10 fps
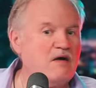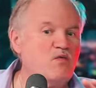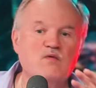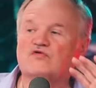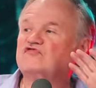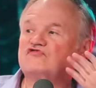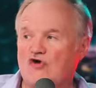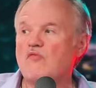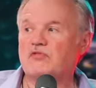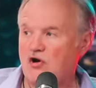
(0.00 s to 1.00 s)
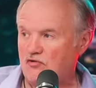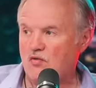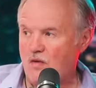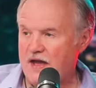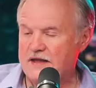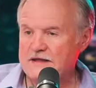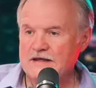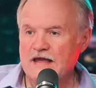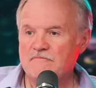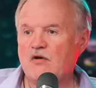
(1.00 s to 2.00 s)
We were so blown
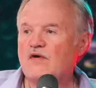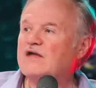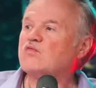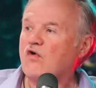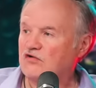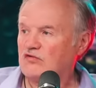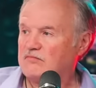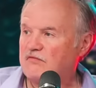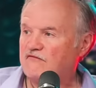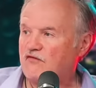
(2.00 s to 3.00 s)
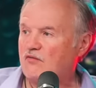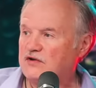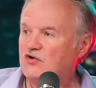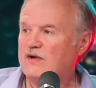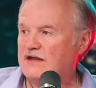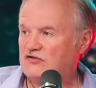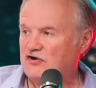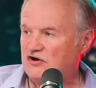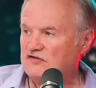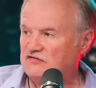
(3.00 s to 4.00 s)
away. But we had worked with him before. We knew he had the
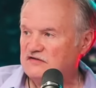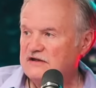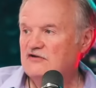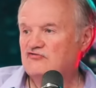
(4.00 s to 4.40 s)
goods.